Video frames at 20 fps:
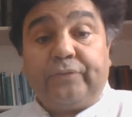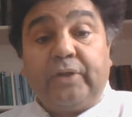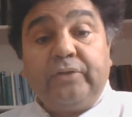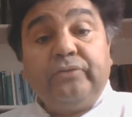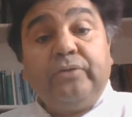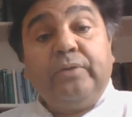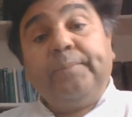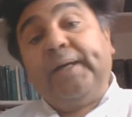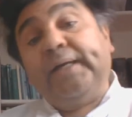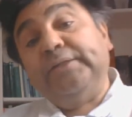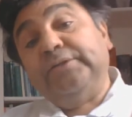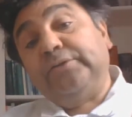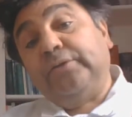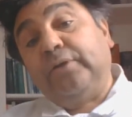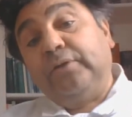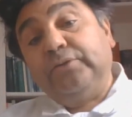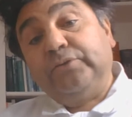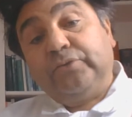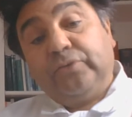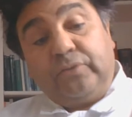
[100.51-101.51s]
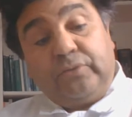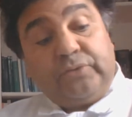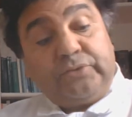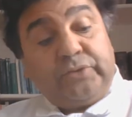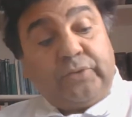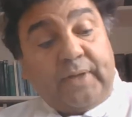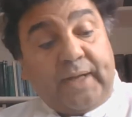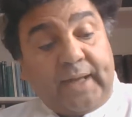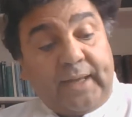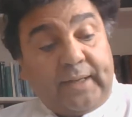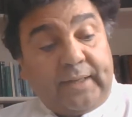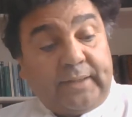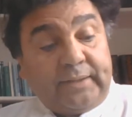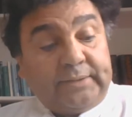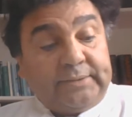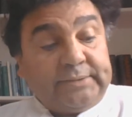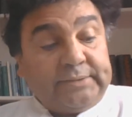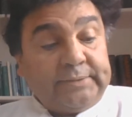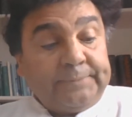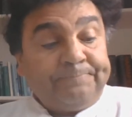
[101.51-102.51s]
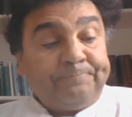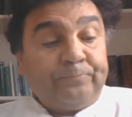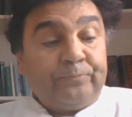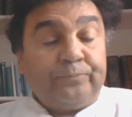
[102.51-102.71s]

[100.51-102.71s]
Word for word: randomized controlled trials